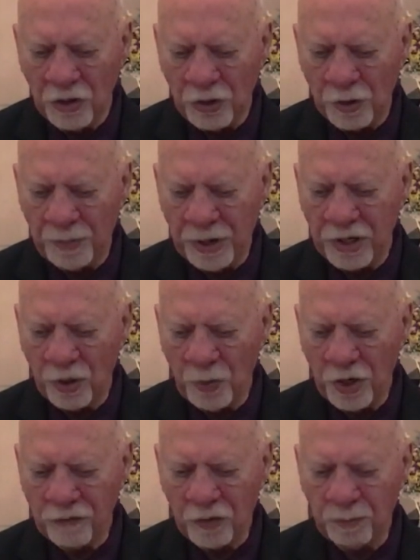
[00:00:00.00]
You'll be in a
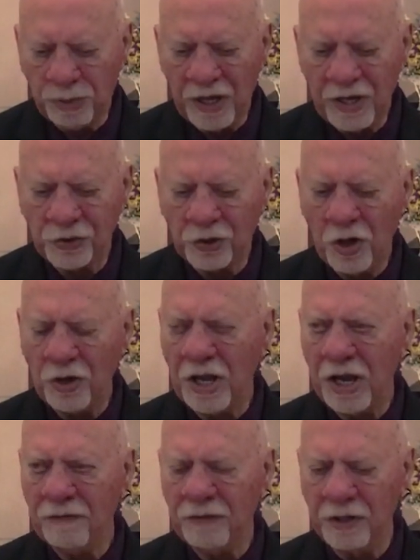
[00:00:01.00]
wonderful place called
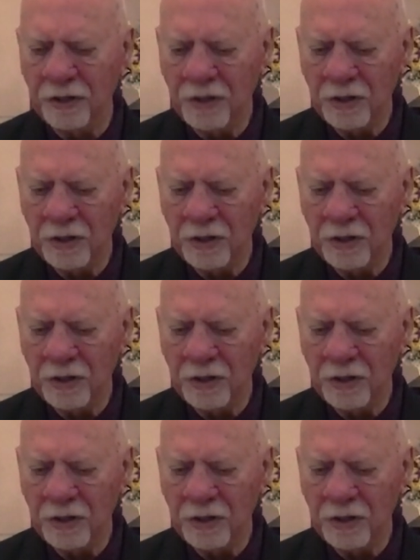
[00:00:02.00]
heaven.